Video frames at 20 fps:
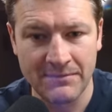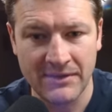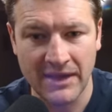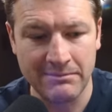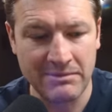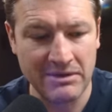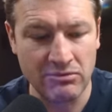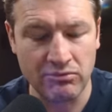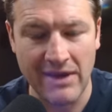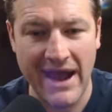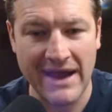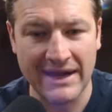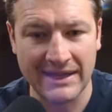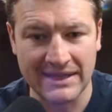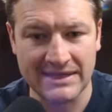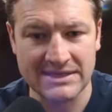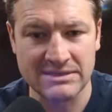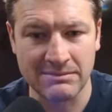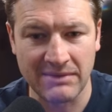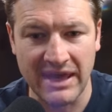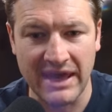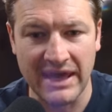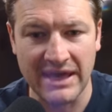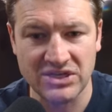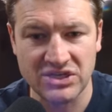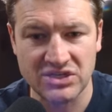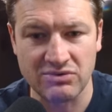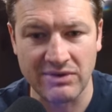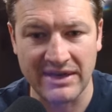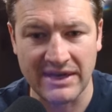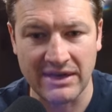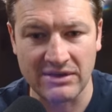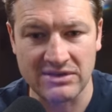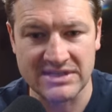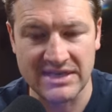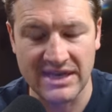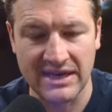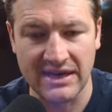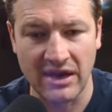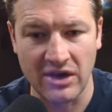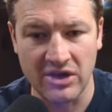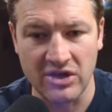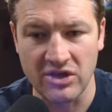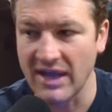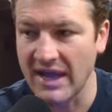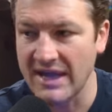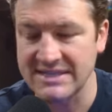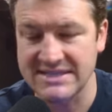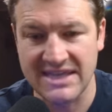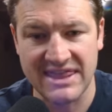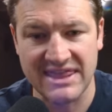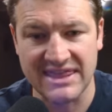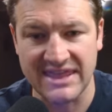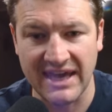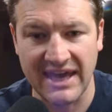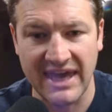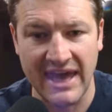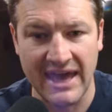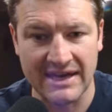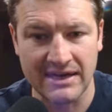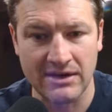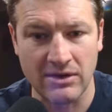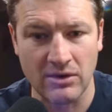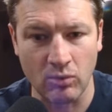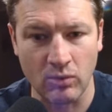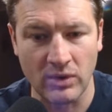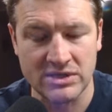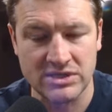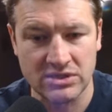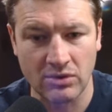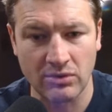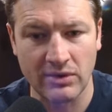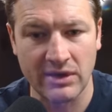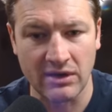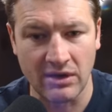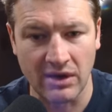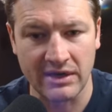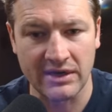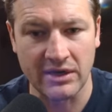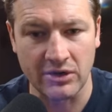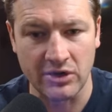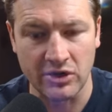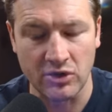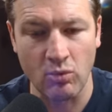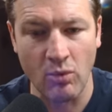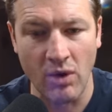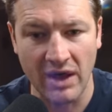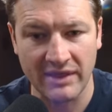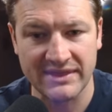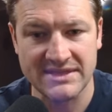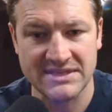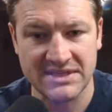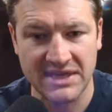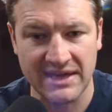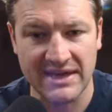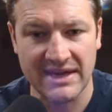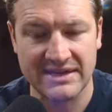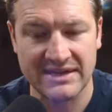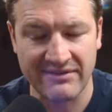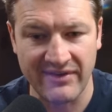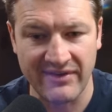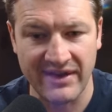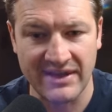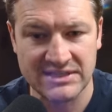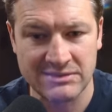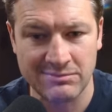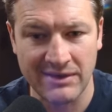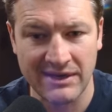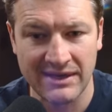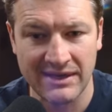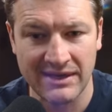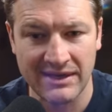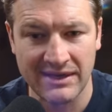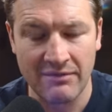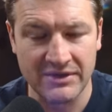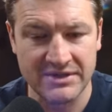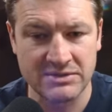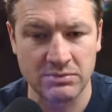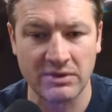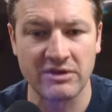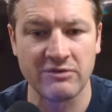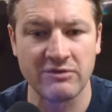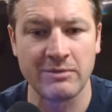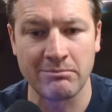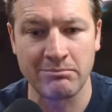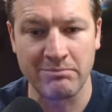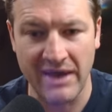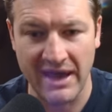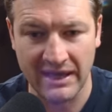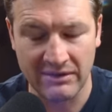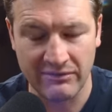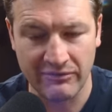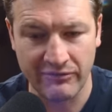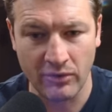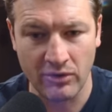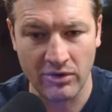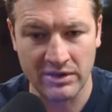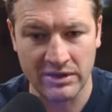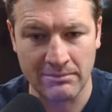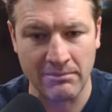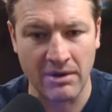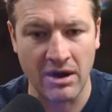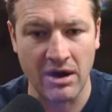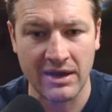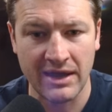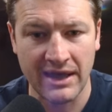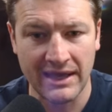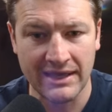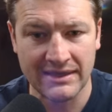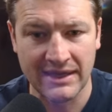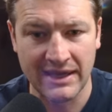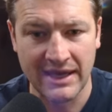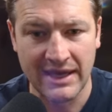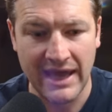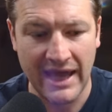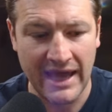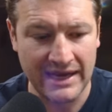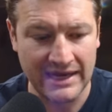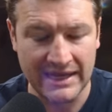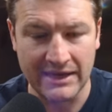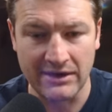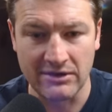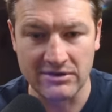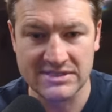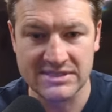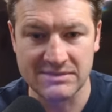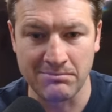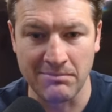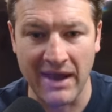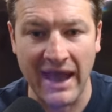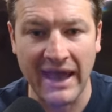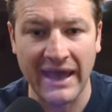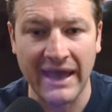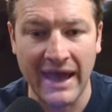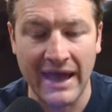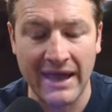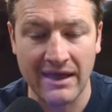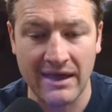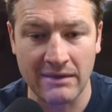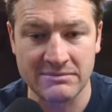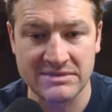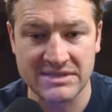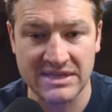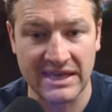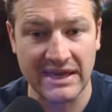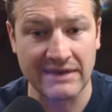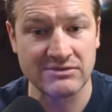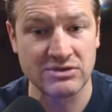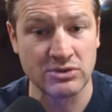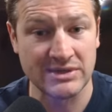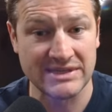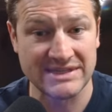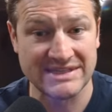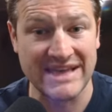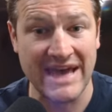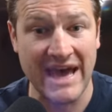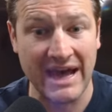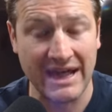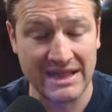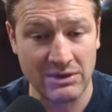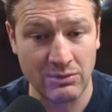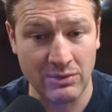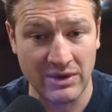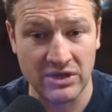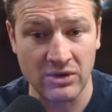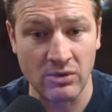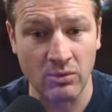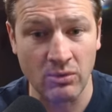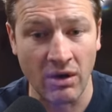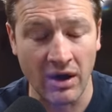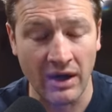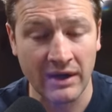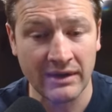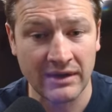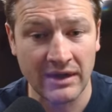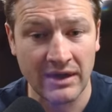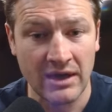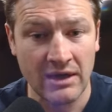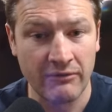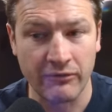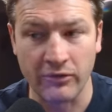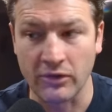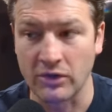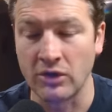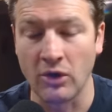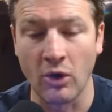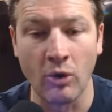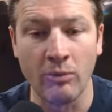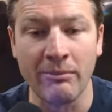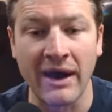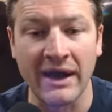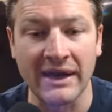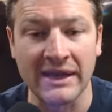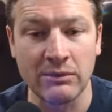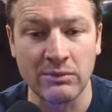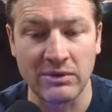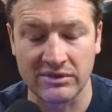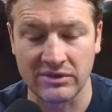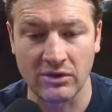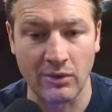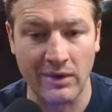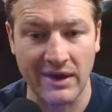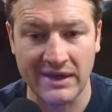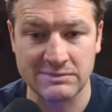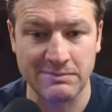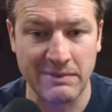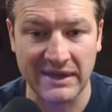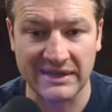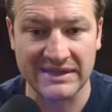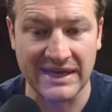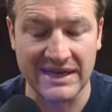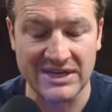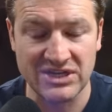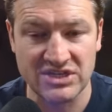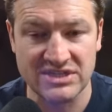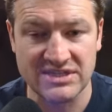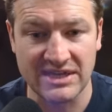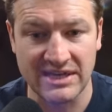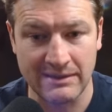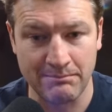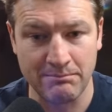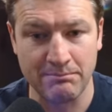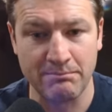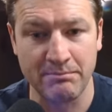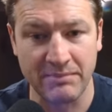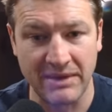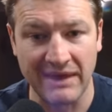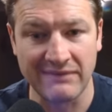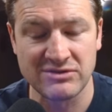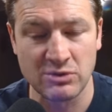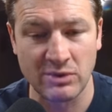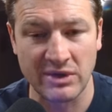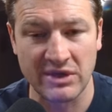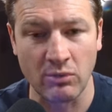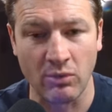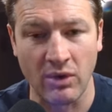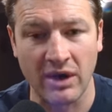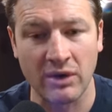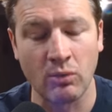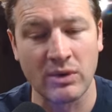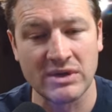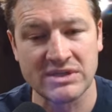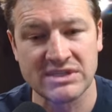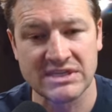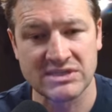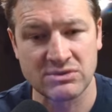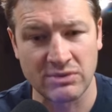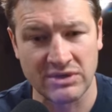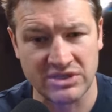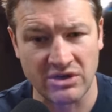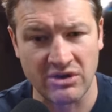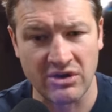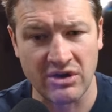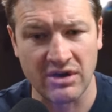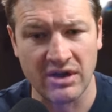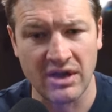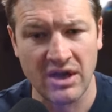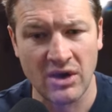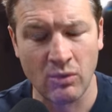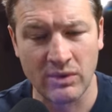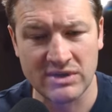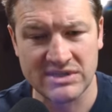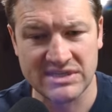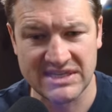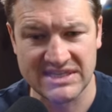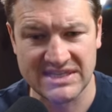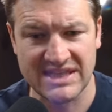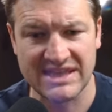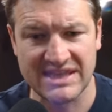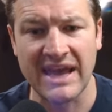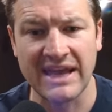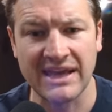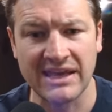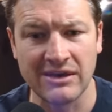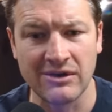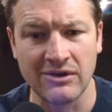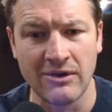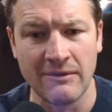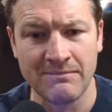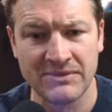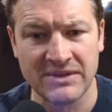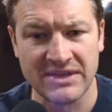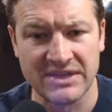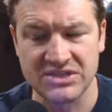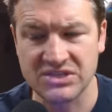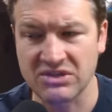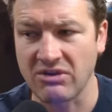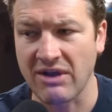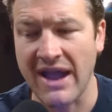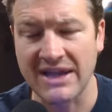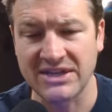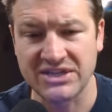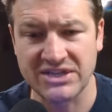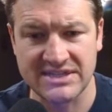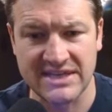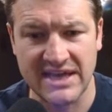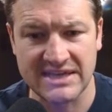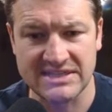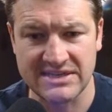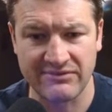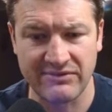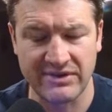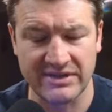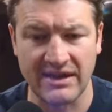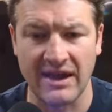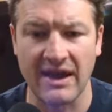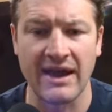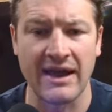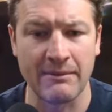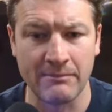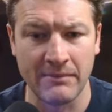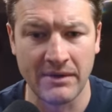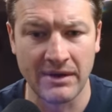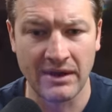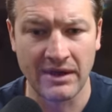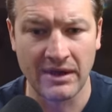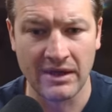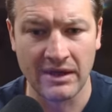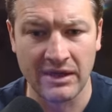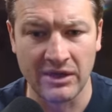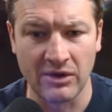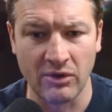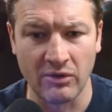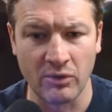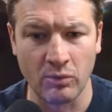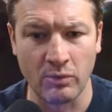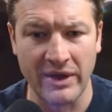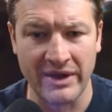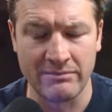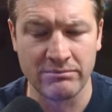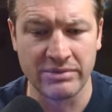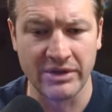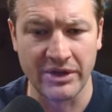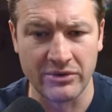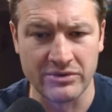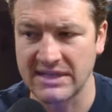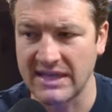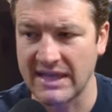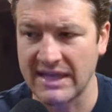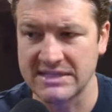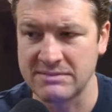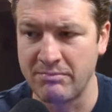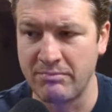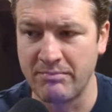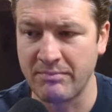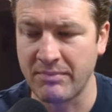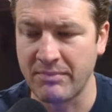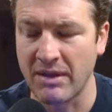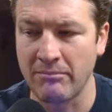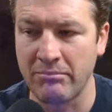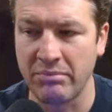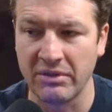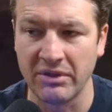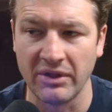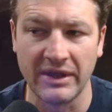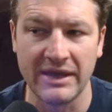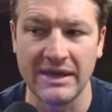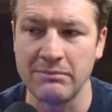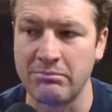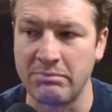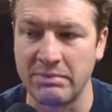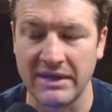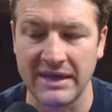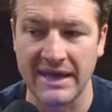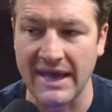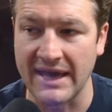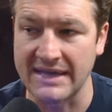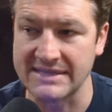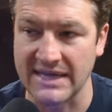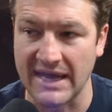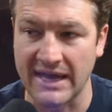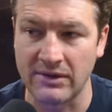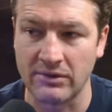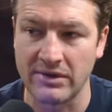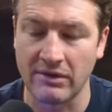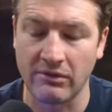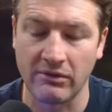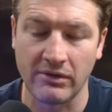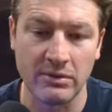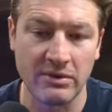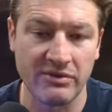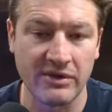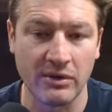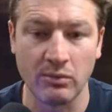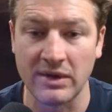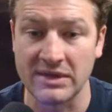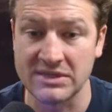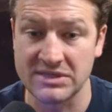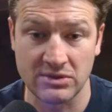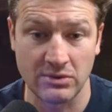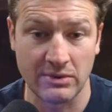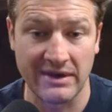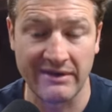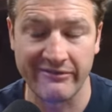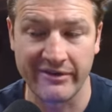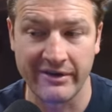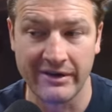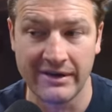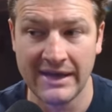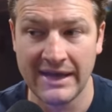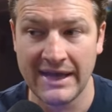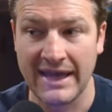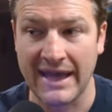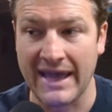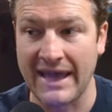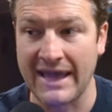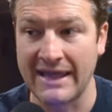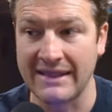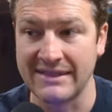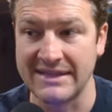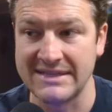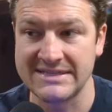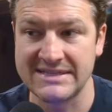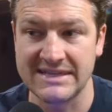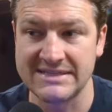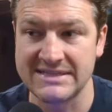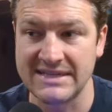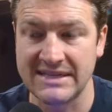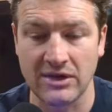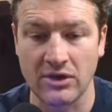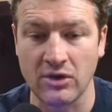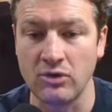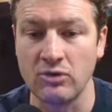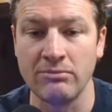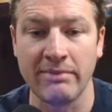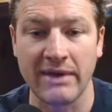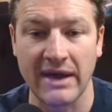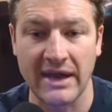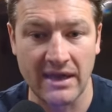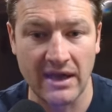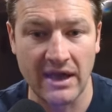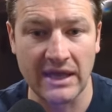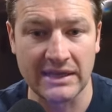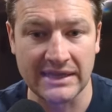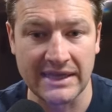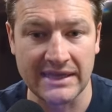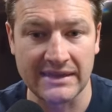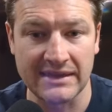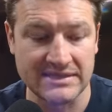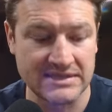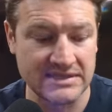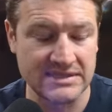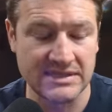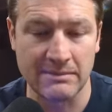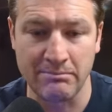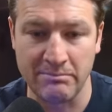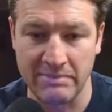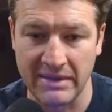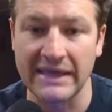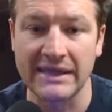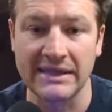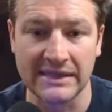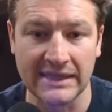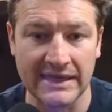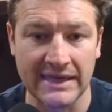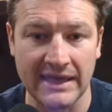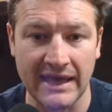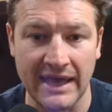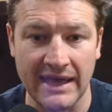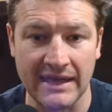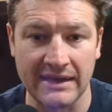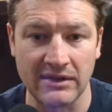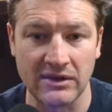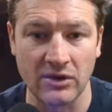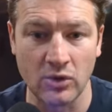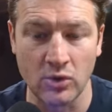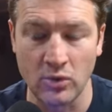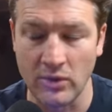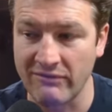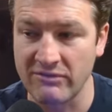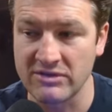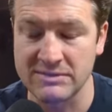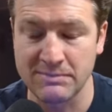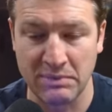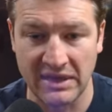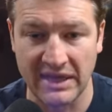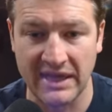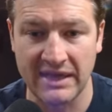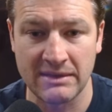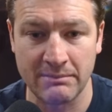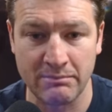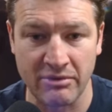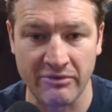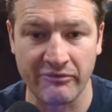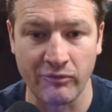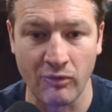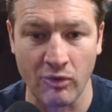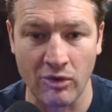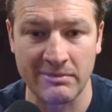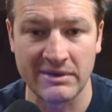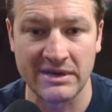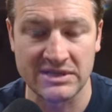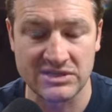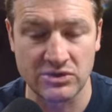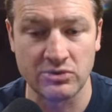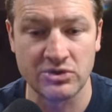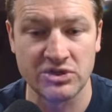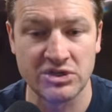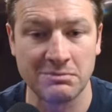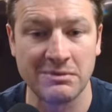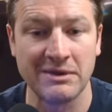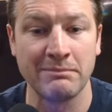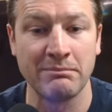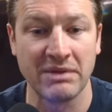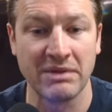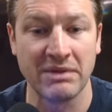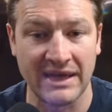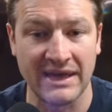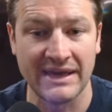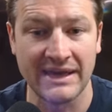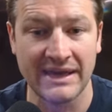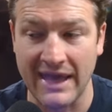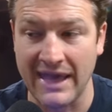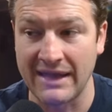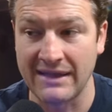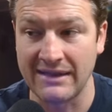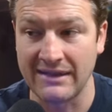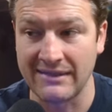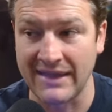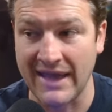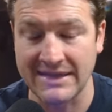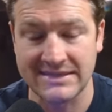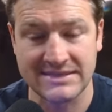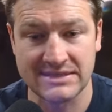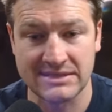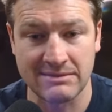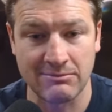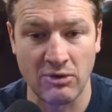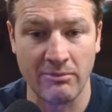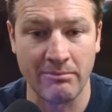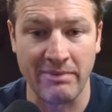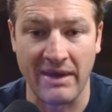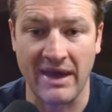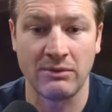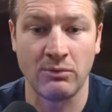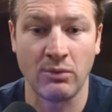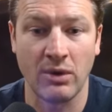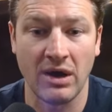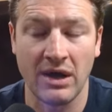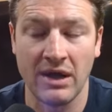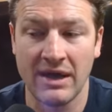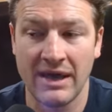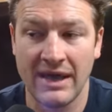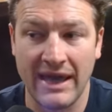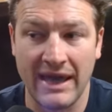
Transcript: I'd be rattling some cages right now saying, Are you guys thick headed or what's going on here? You want this kind of defenseman? This is what you've been begging for in the market. And here's my guy comes in, gives you exactly what you want for no money with no expectations, and he gives you what you want. And what's his return? What's his thank you? You scratch his ass every time you know the wind blows it's complete BS. I don't agree with it whatsoever. And this isn't a kumbaya league. This is the big league. And whoever's playing and performing is who should be playing. And that's Simon Benoit.